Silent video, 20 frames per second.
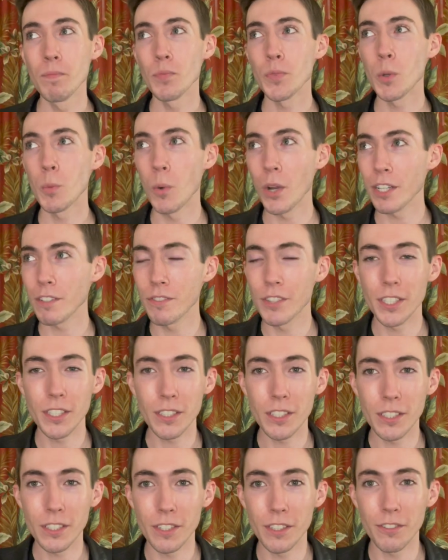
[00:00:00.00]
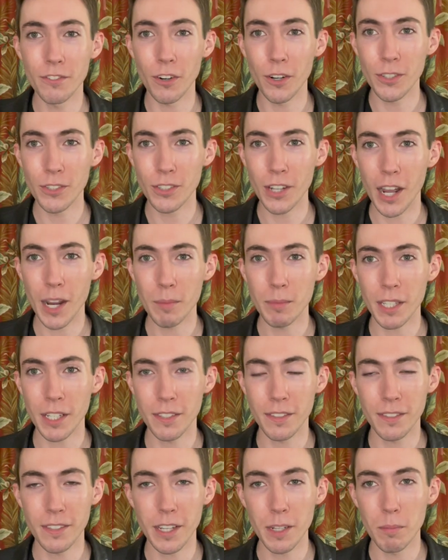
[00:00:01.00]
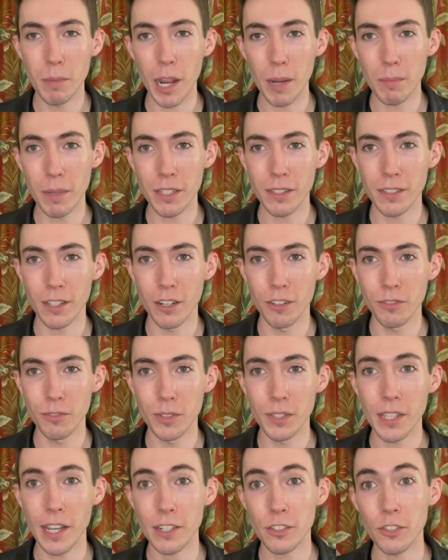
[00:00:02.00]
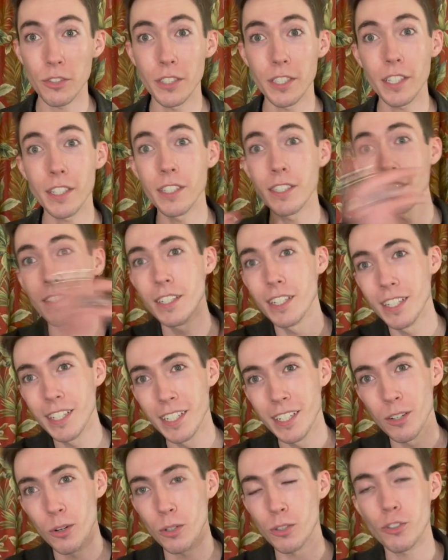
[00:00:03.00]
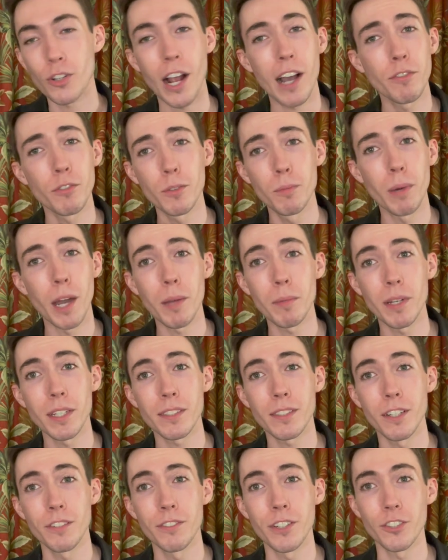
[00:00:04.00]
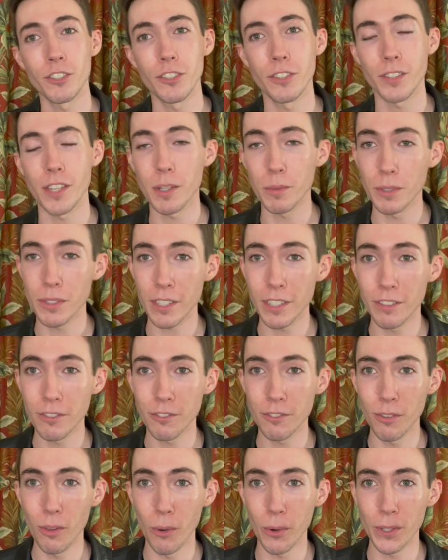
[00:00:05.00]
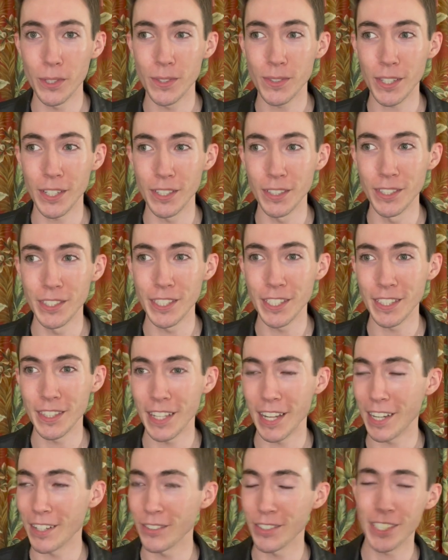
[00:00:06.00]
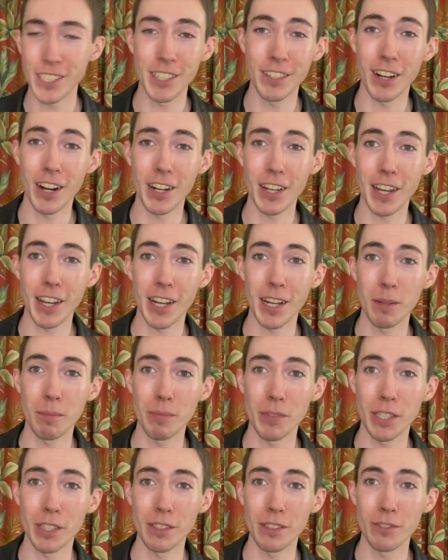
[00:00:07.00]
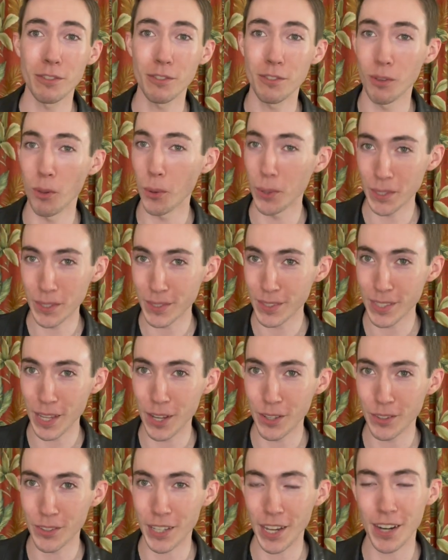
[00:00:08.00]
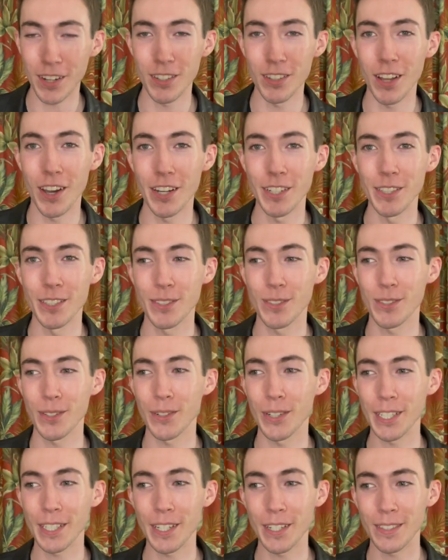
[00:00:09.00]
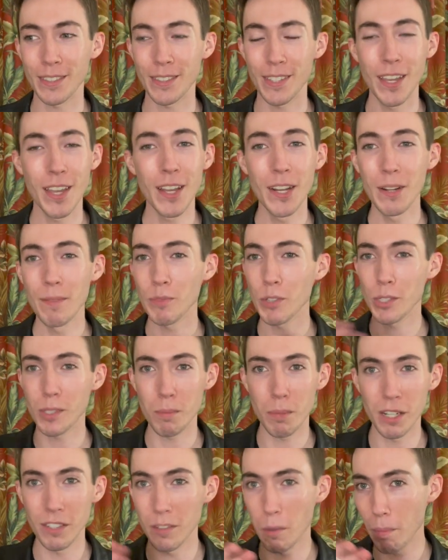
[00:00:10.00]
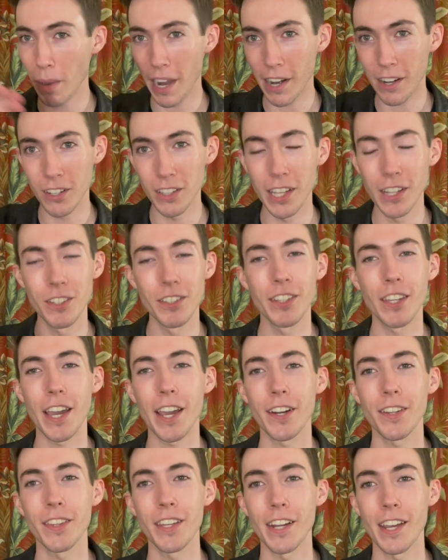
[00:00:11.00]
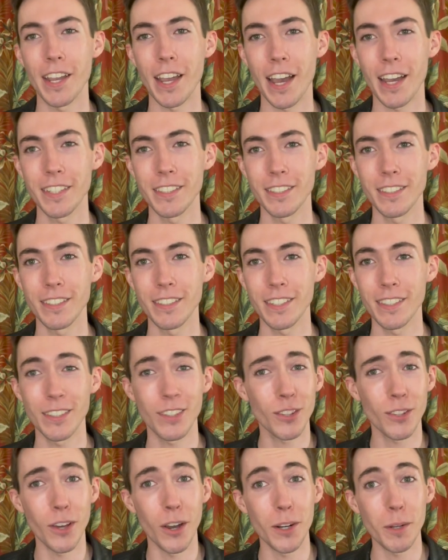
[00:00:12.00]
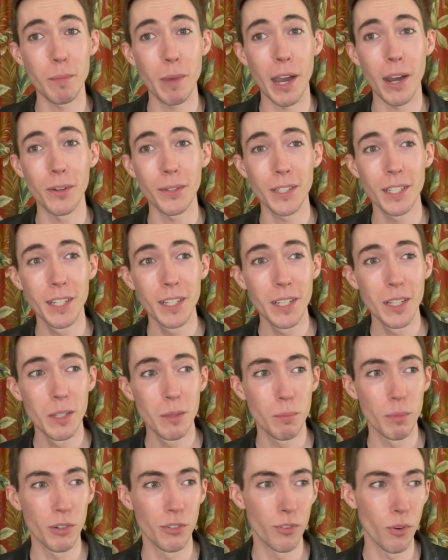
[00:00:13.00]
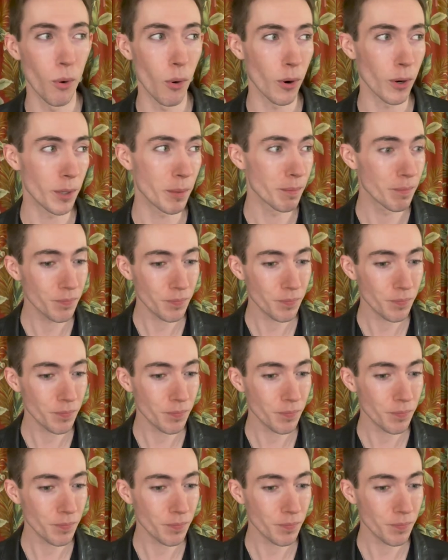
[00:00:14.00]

one of the first times I stayed by myself was actually in, or traveled by myself, I should say, was in Florence, Italy, and now here I am in Florence, South Carolina, so I guess there's a bit of a parallel there that I hadn't thought about before.